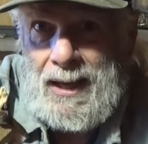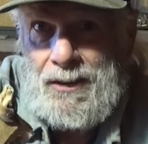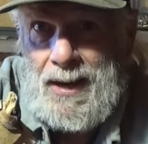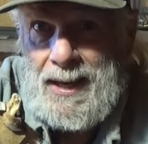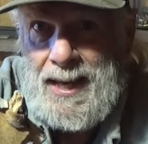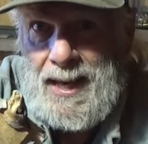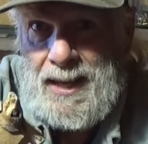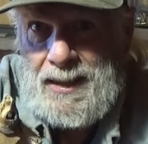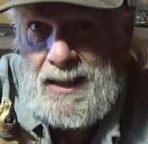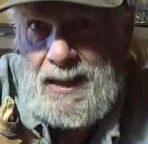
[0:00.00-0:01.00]
try to get
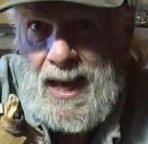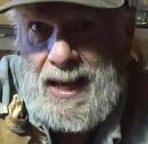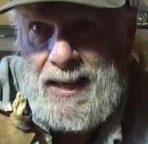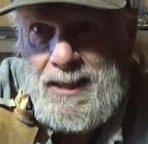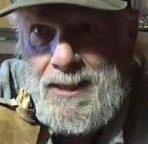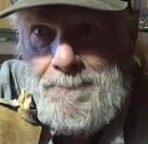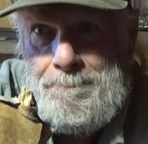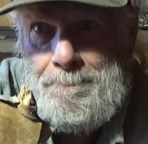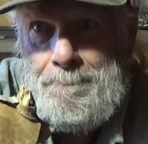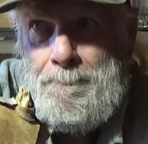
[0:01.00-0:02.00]
it in the light,
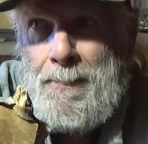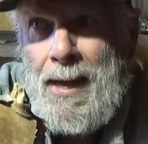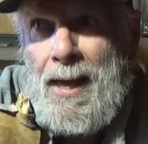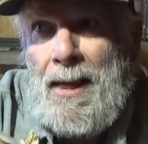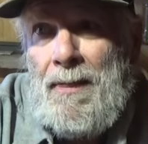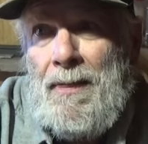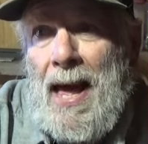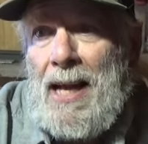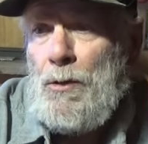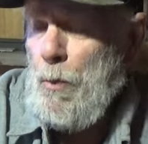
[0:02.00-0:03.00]
that's